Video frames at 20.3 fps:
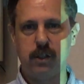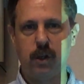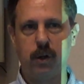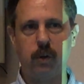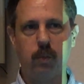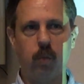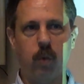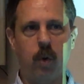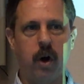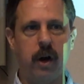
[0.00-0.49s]
you
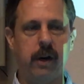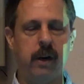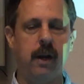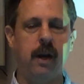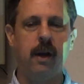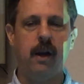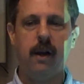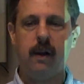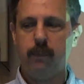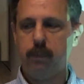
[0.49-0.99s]
could want.
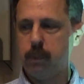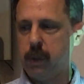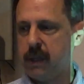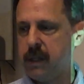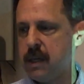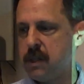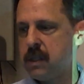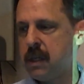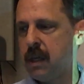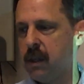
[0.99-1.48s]

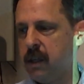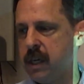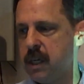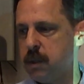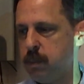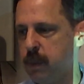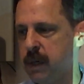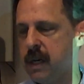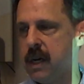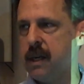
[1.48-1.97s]
But this at
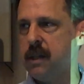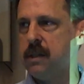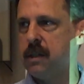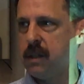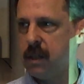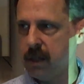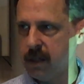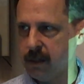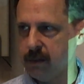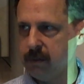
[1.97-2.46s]
least
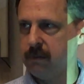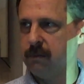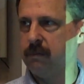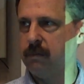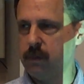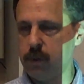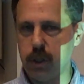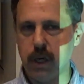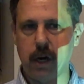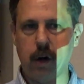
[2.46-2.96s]
begins to
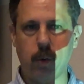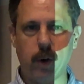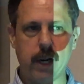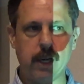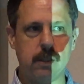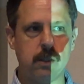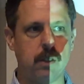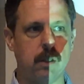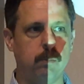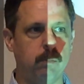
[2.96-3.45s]

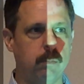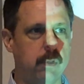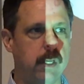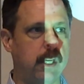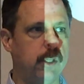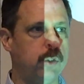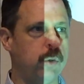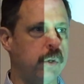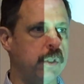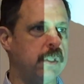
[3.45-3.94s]
generate some
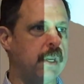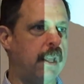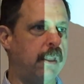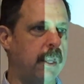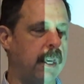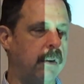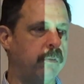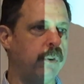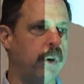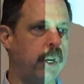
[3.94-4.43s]
interest, I
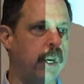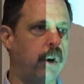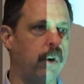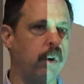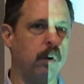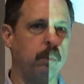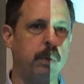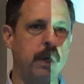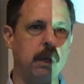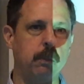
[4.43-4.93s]
think, for
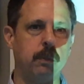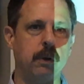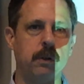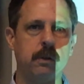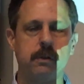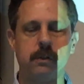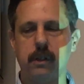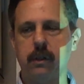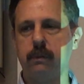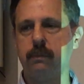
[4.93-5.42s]
younger
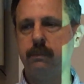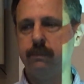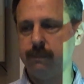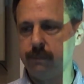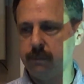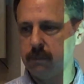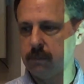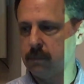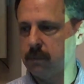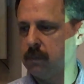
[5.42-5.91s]
people. So,
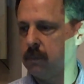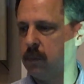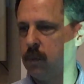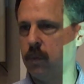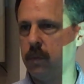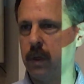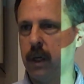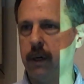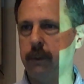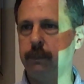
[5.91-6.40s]

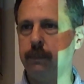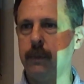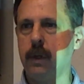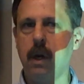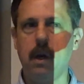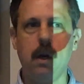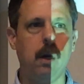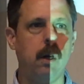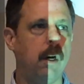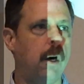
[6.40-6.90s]
you know.
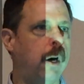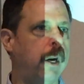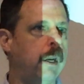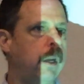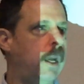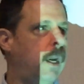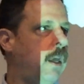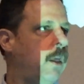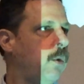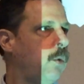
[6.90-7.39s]
All
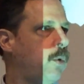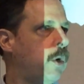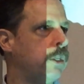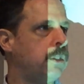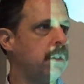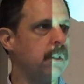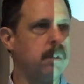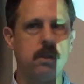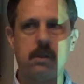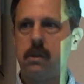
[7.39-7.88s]
right, any other
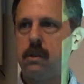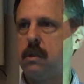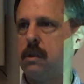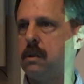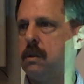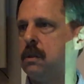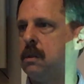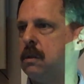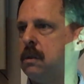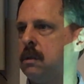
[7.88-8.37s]

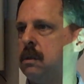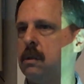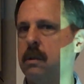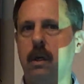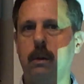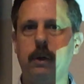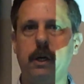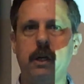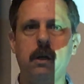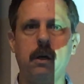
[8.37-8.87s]
questions?
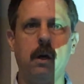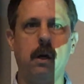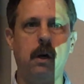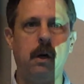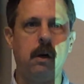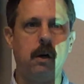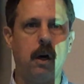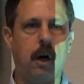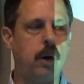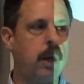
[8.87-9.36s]
Anybody?
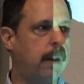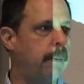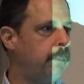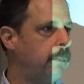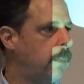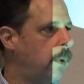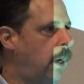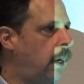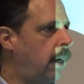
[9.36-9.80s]
Okay,